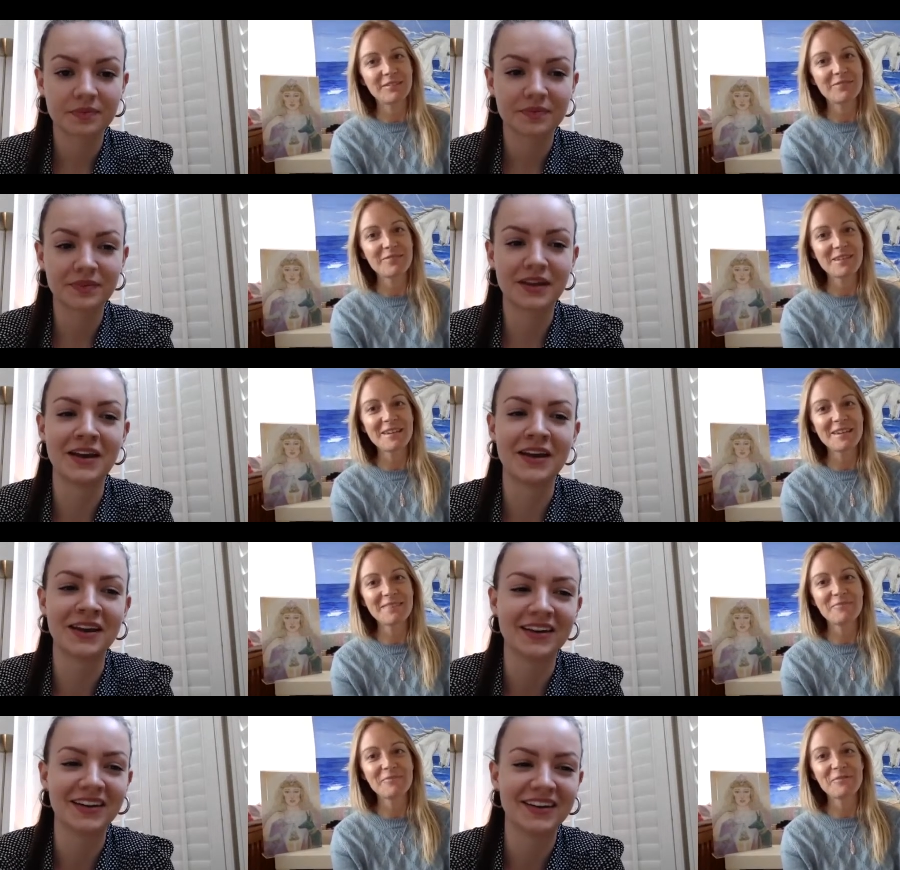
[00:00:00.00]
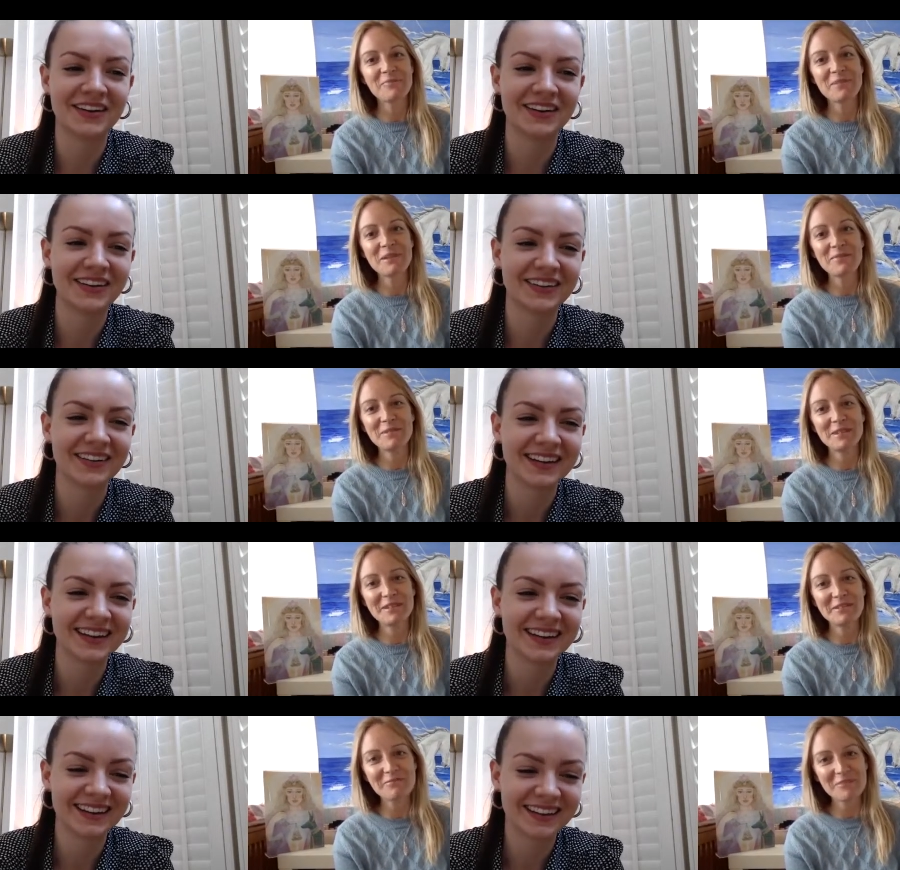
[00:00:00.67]
Speaker 1: maybe in a
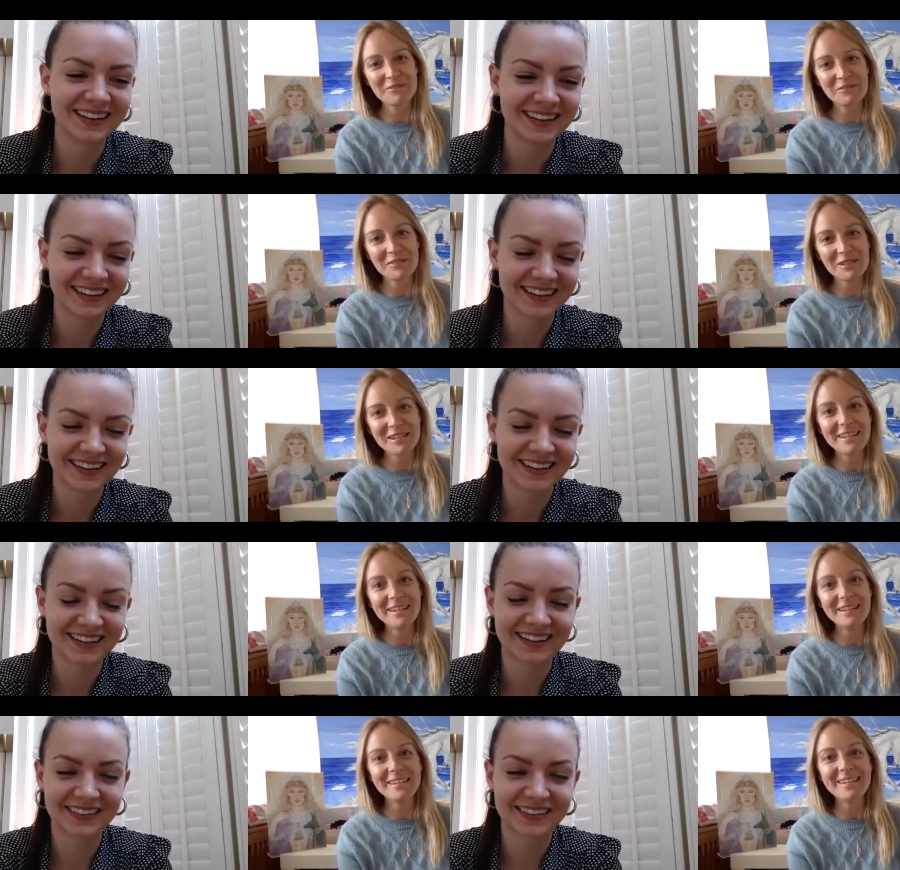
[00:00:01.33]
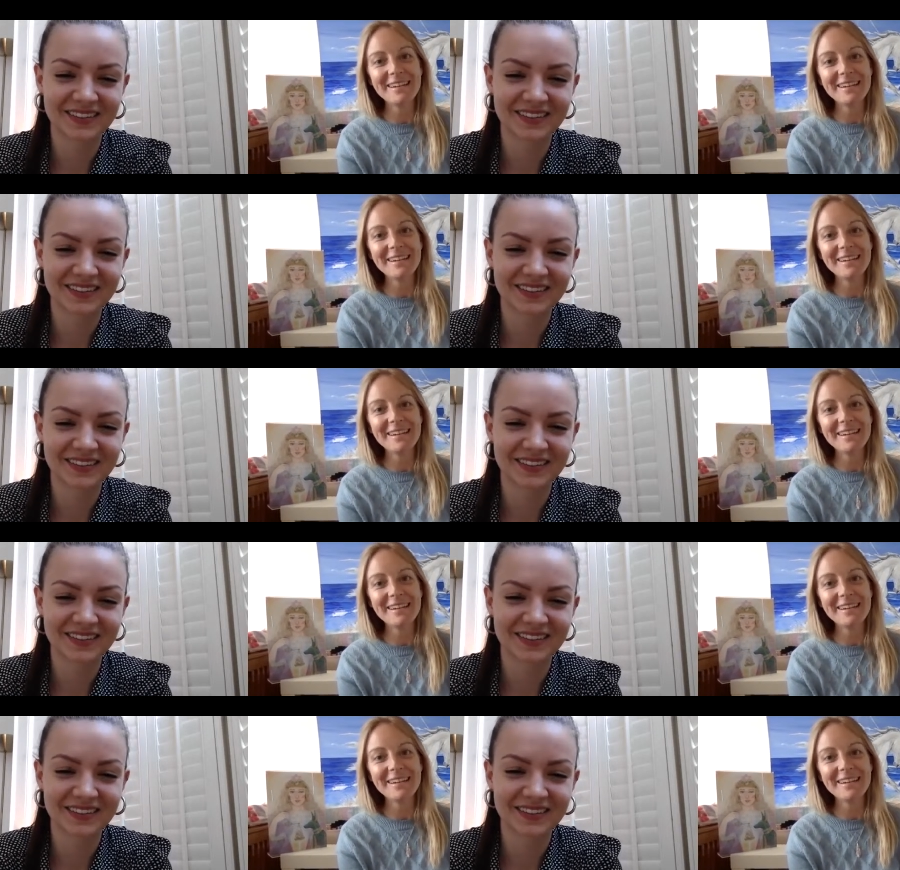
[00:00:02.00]
routine.